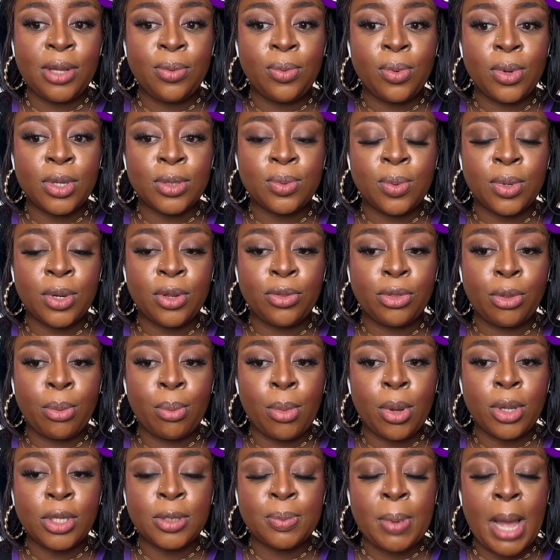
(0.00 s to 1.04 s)
was one of the
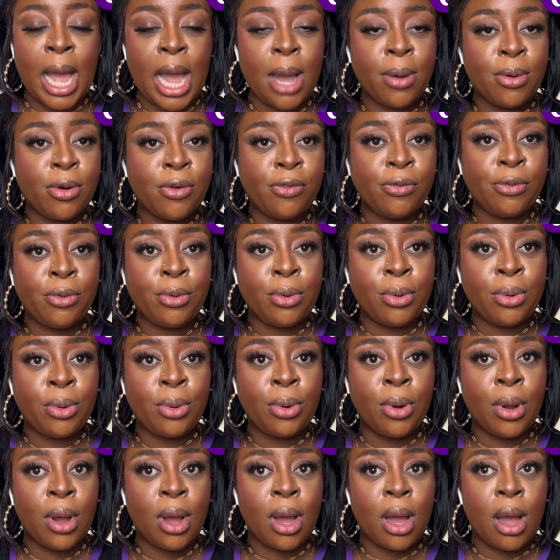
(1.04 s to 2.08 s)
most powerful
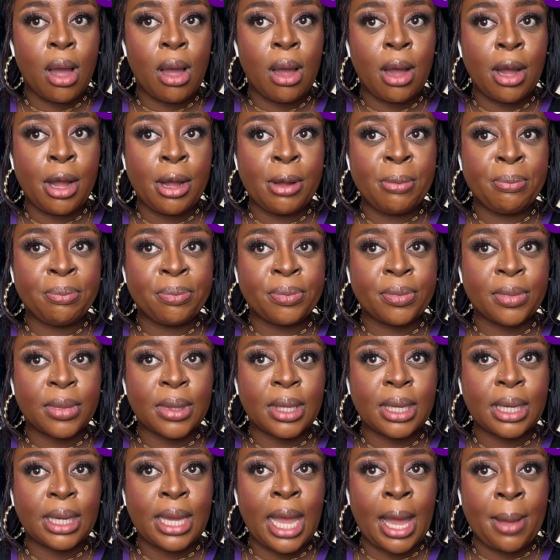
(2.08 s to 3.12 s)

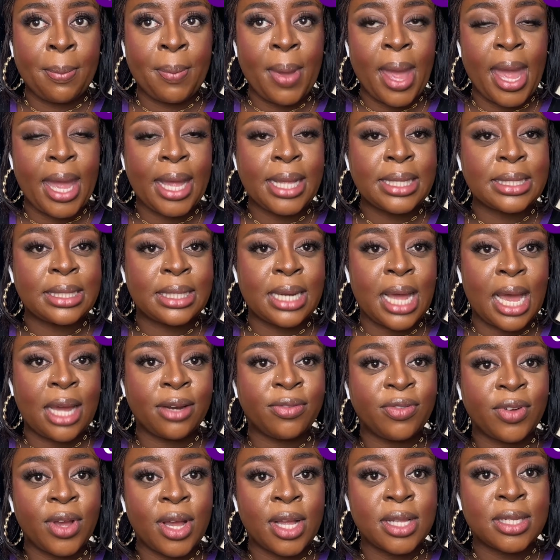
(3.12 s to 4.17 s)
campaigns and
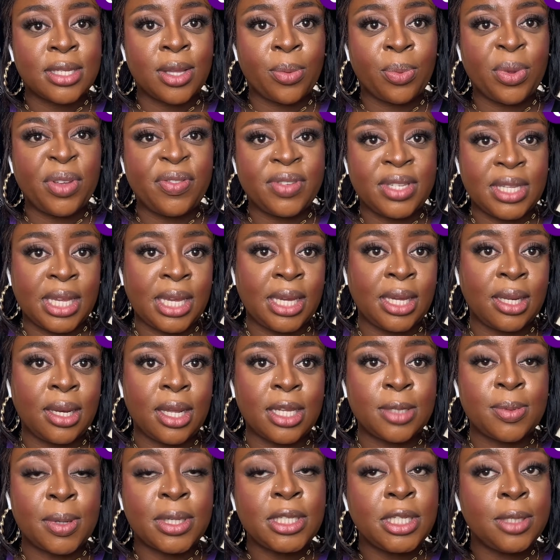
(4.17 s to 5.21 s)
adverts that we've seen,
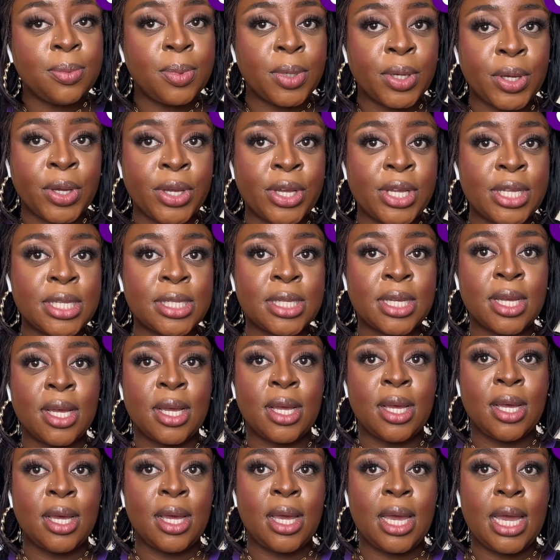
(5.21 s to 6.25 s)
especially because
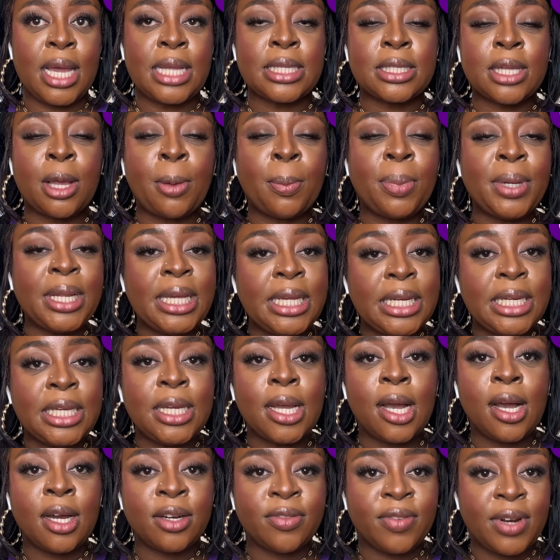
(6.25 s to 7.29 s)
it's completely
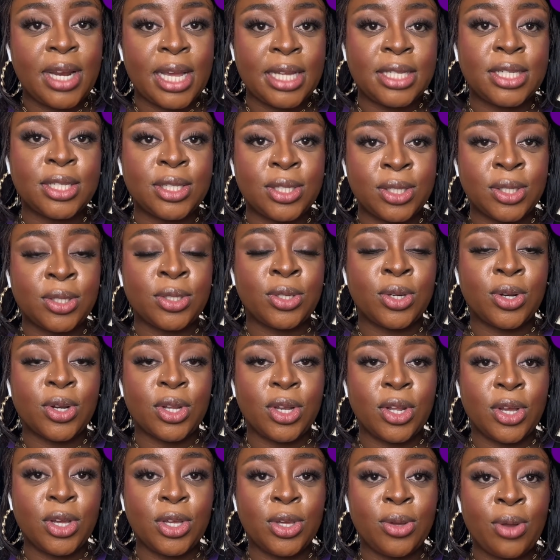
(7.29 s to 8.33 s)
unrelated to the
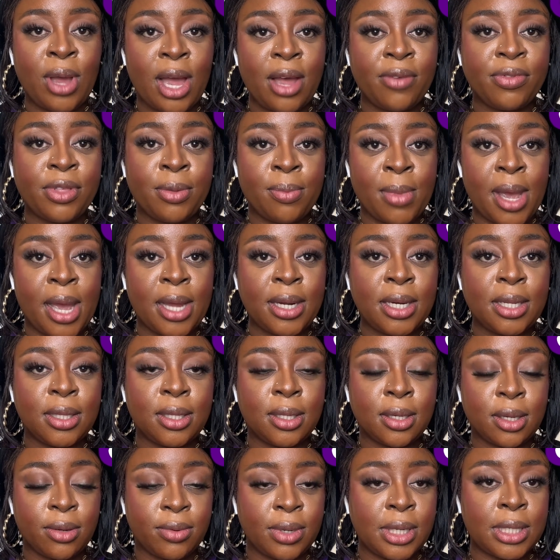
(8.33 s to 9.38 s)
chocolate. You have the man in the
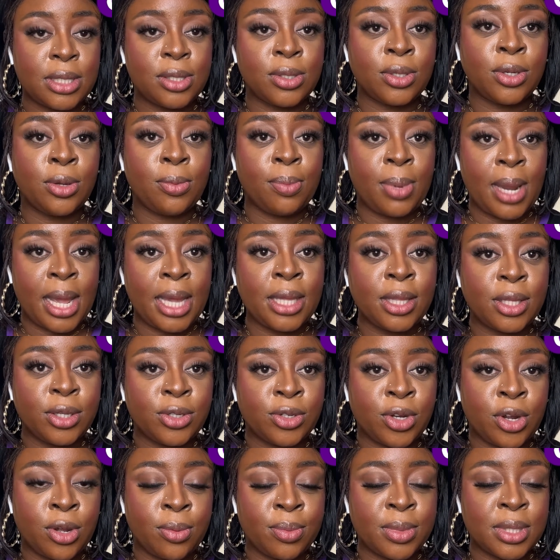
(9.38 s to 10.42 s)
gorilla suit playing the
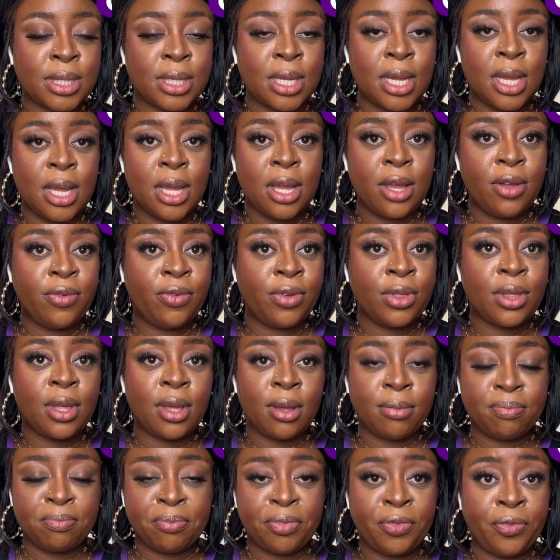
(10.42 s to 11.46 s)
drums for
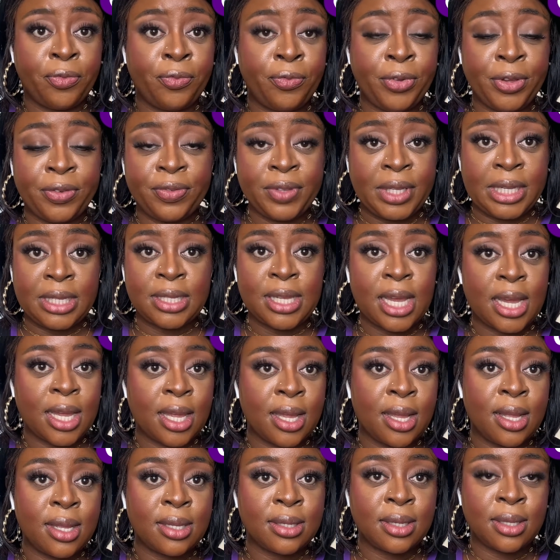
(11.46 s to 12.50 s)
the 50
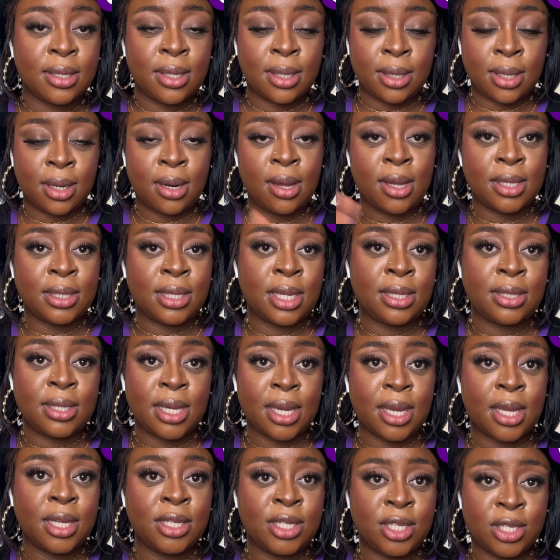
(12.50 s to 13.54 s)
seconds, and then the last 10
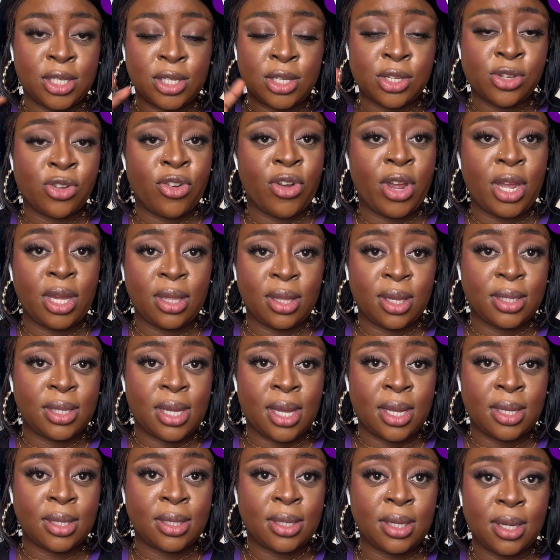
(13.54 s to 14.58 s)
seconds is a screen that
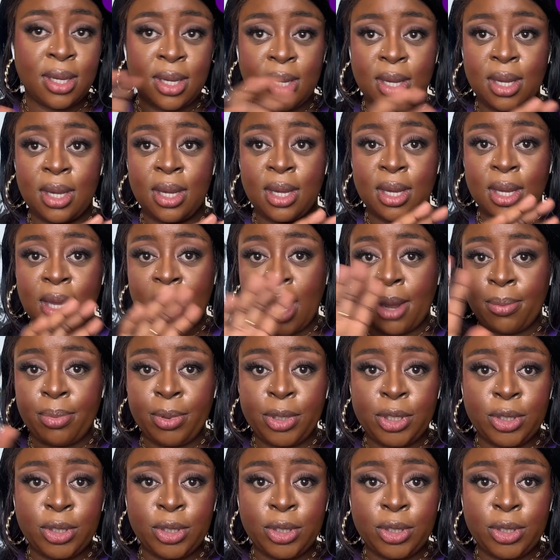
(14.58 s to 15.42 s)
says Cadbury's